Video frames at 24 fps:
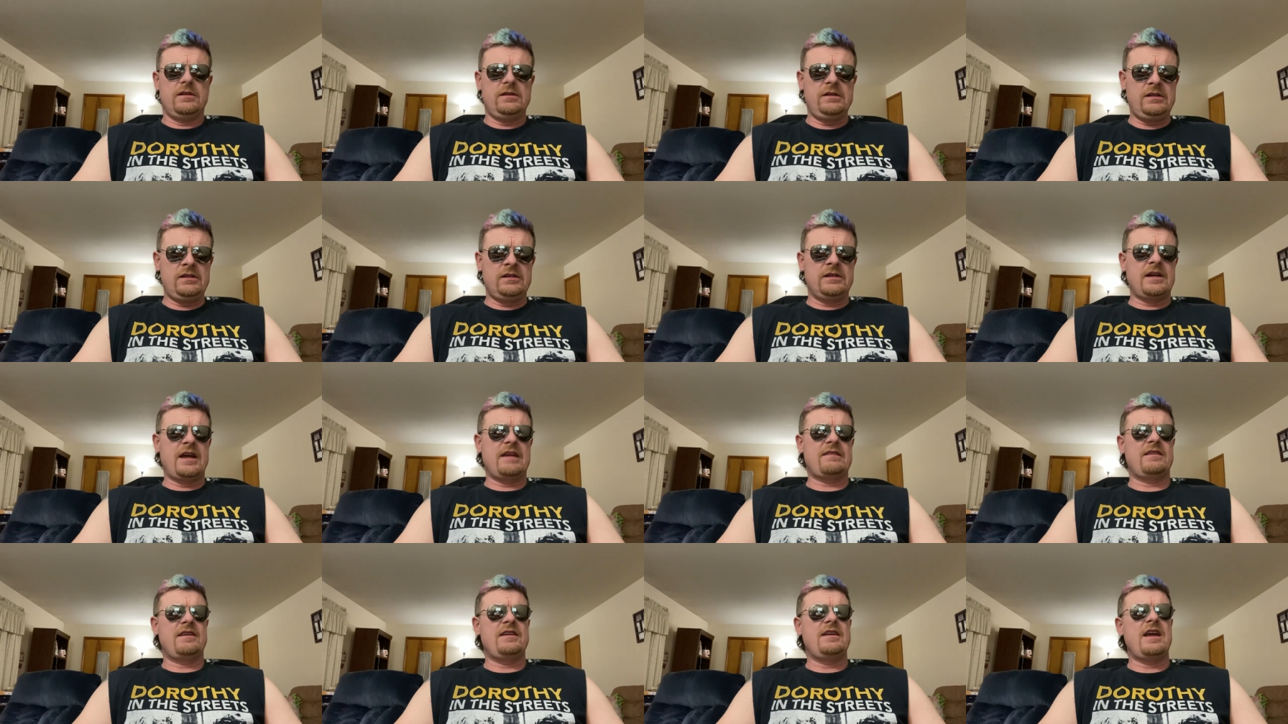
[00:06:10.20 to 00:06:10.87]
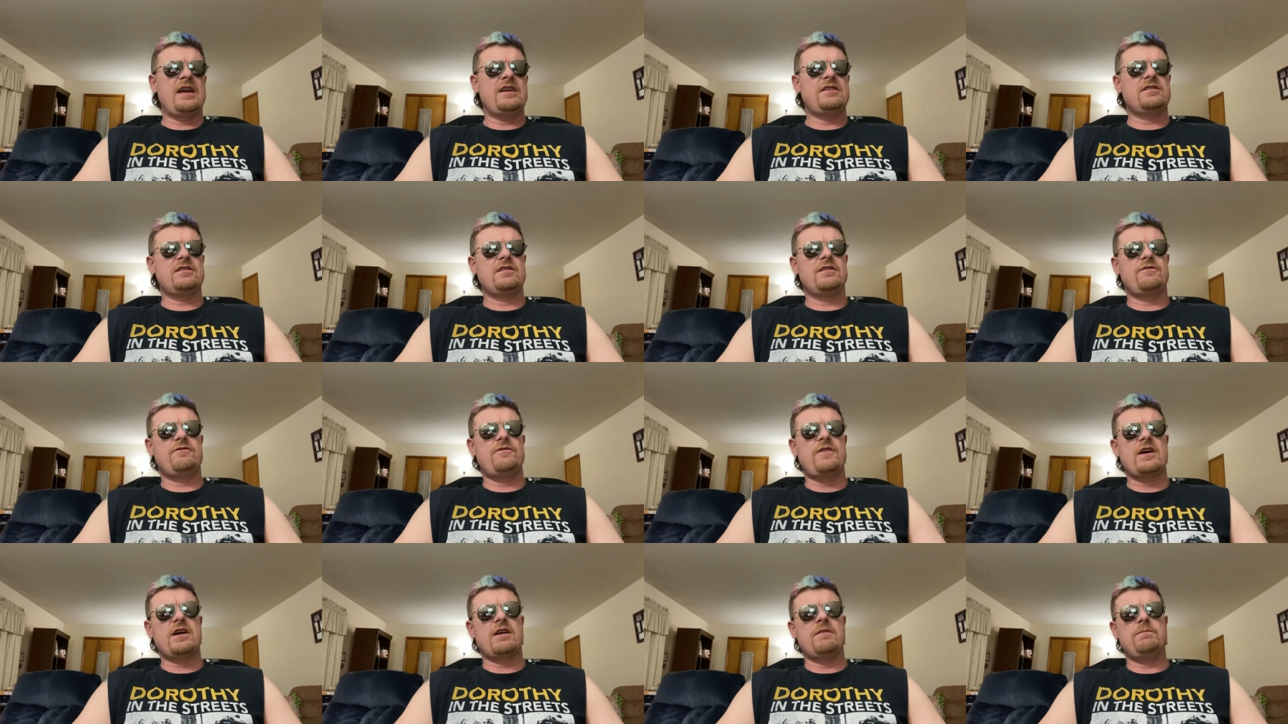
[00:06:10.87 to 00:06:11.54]
as a nation of
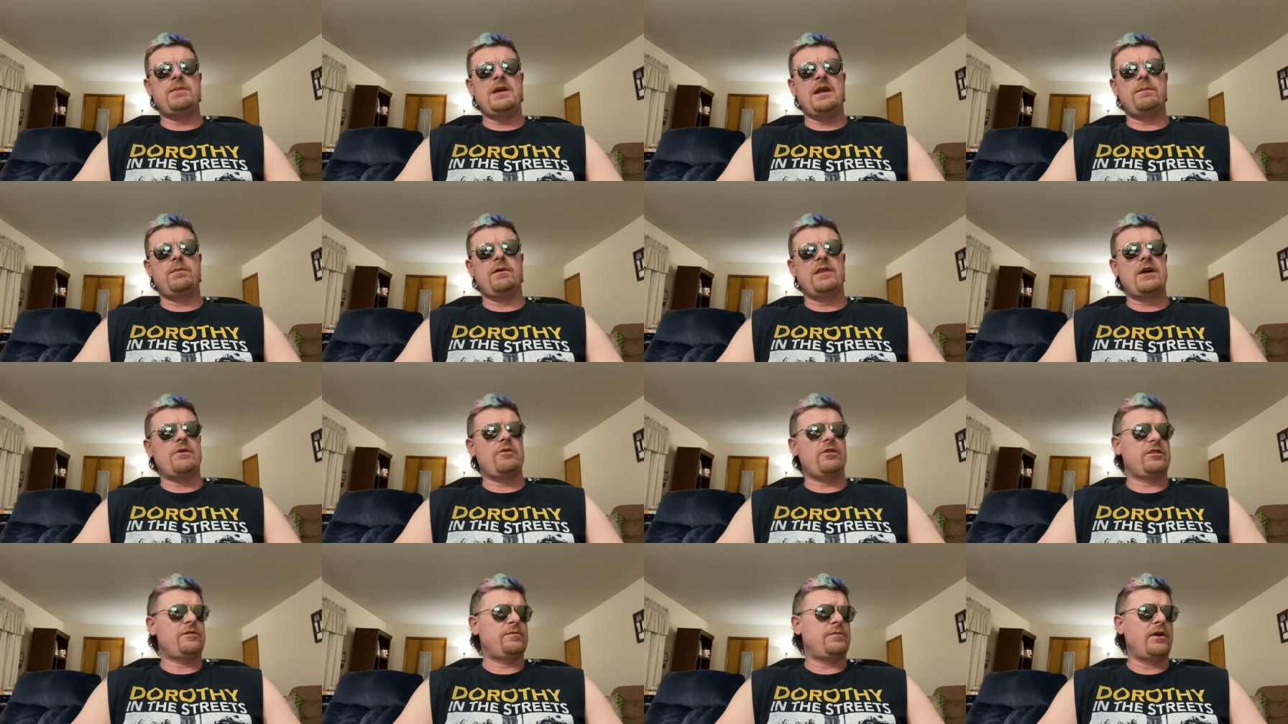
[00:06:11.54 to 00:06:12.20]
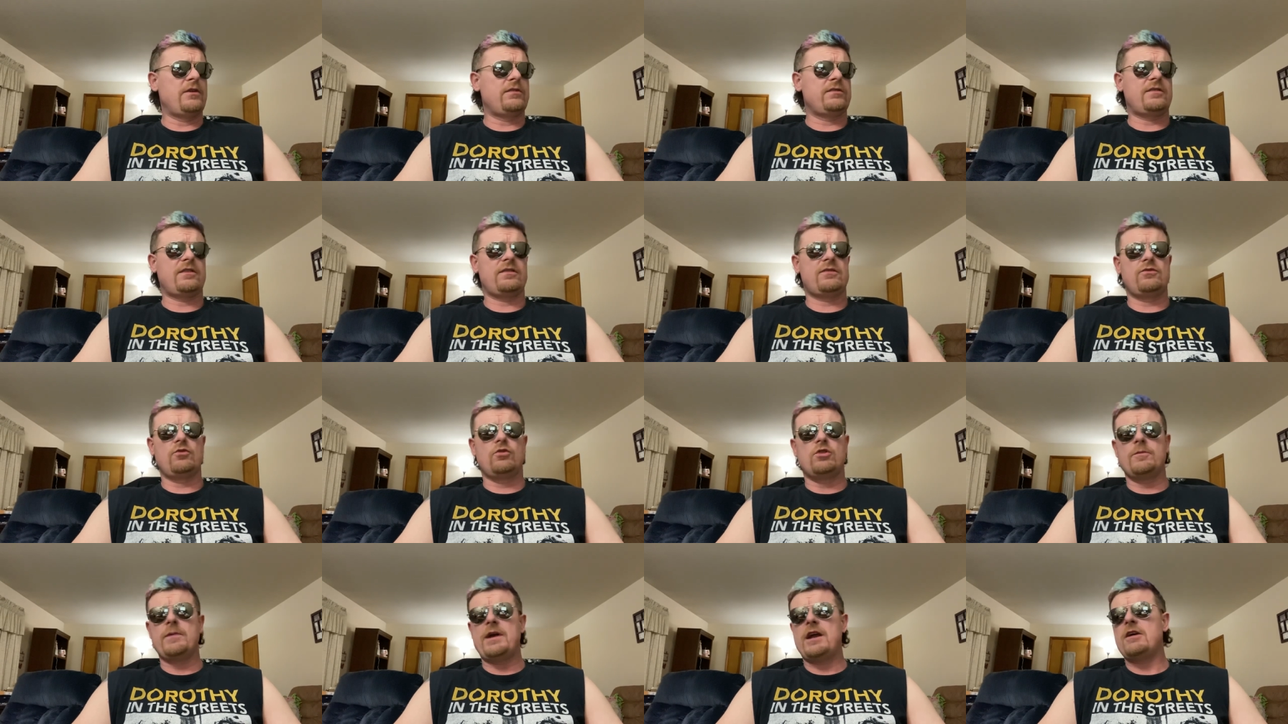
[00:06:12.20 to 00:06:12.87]
fucking people that were supposed to
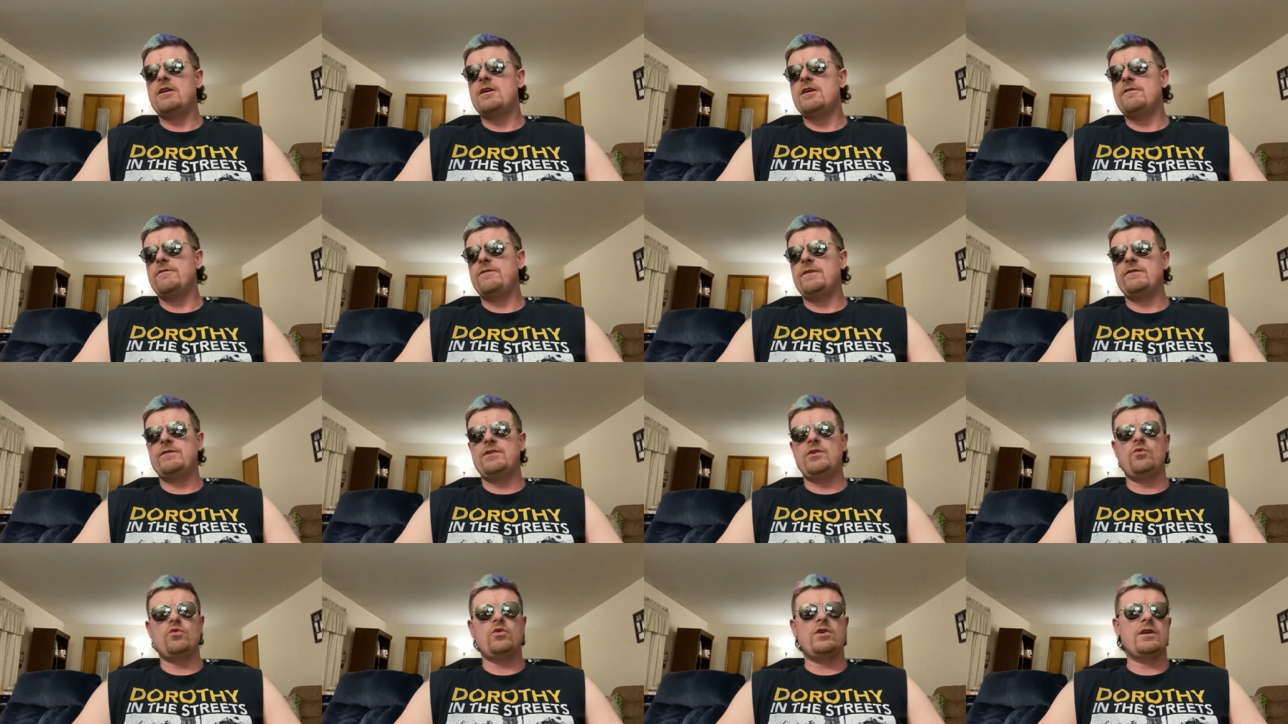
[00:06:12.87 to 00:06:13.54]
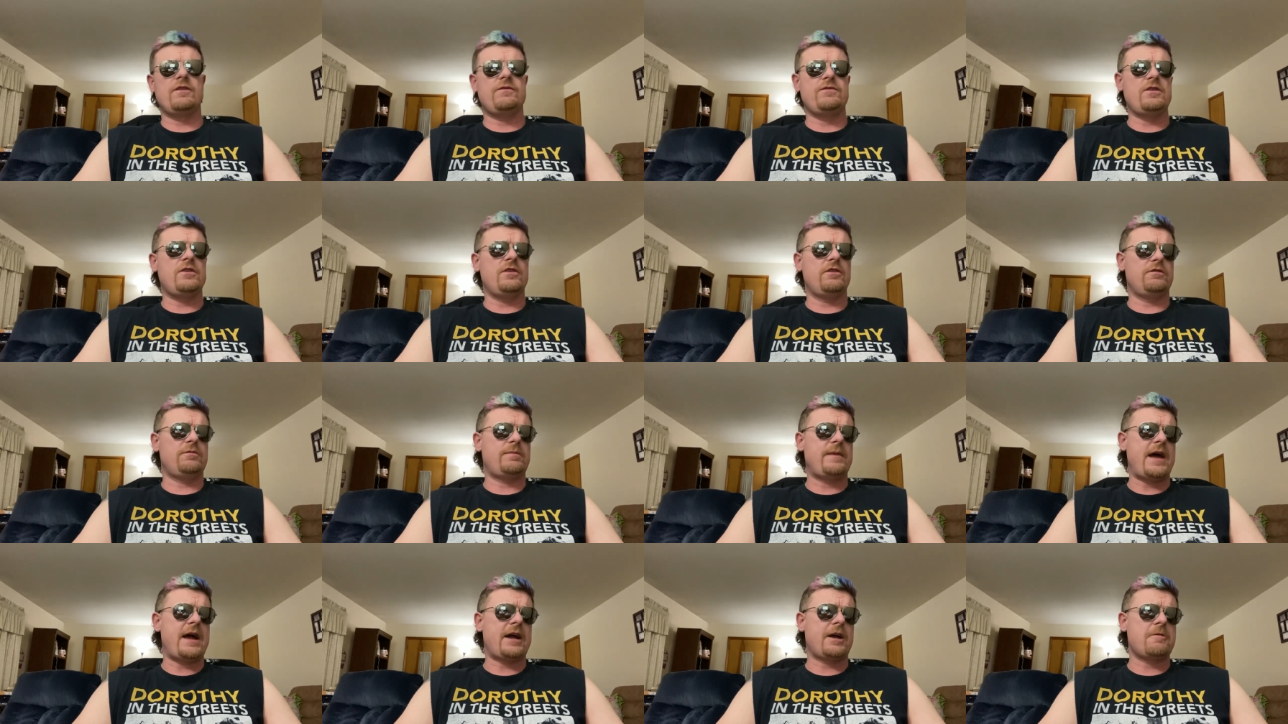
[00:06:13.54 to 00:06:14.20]
storm Area 51 a few years
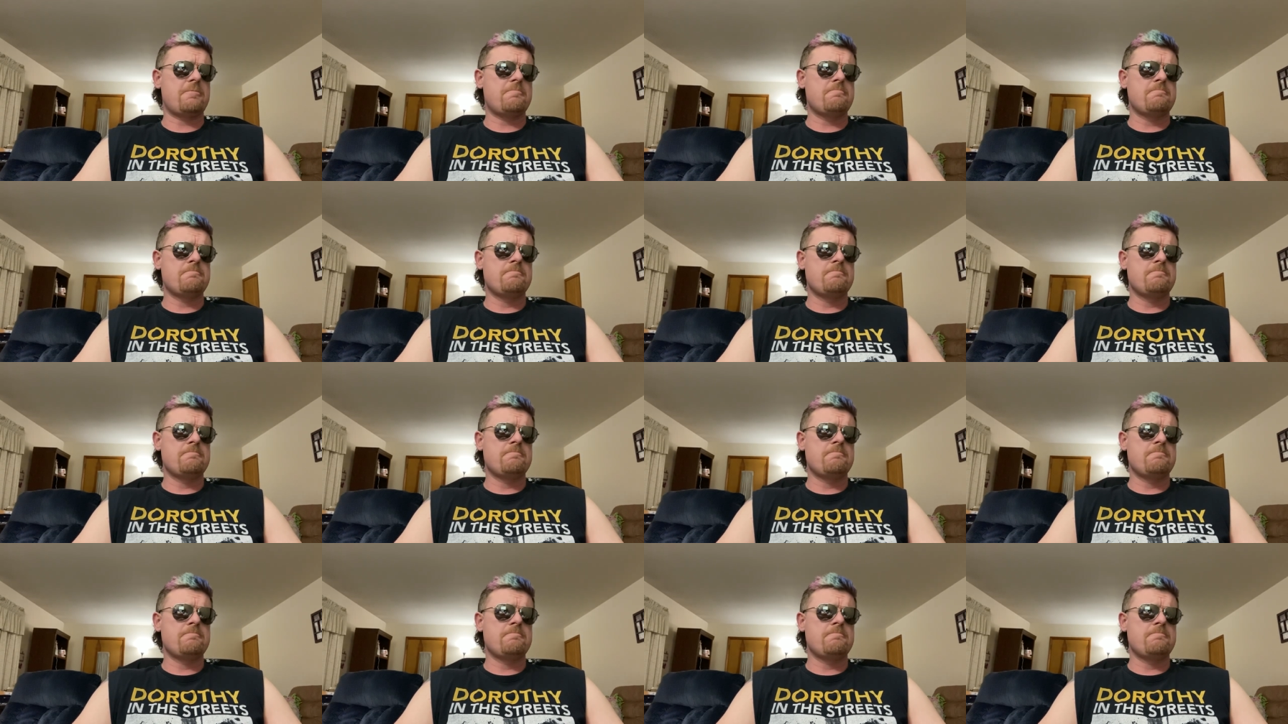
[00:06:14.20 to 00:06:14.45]
back.